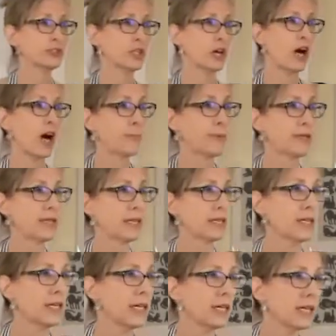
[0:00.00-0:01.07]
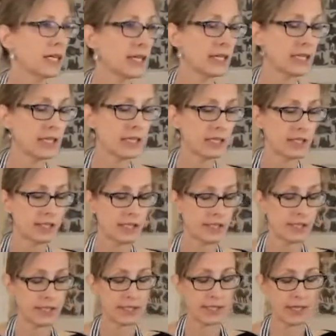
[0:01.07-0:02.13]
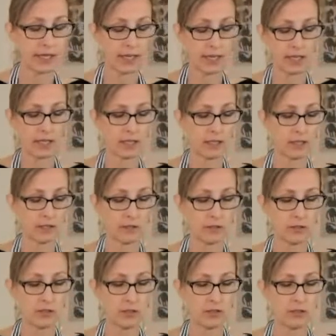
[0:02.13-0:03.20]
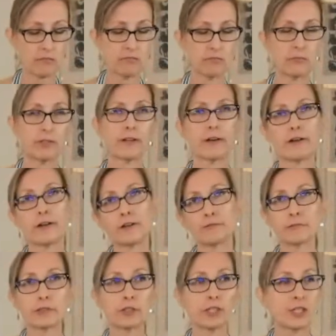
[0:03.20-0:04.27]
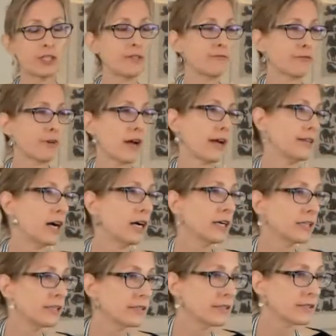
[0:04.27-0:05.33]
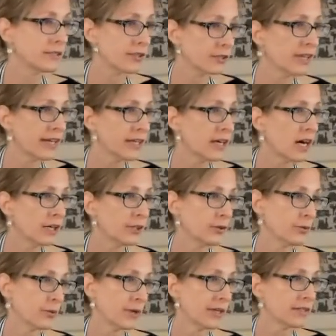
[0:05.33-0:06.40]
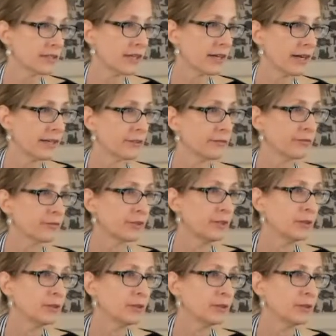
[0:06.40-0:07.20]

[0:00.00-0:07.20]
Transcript: topping is, what do you call them? Crunchy fried onions. They're like onion rings, kind of.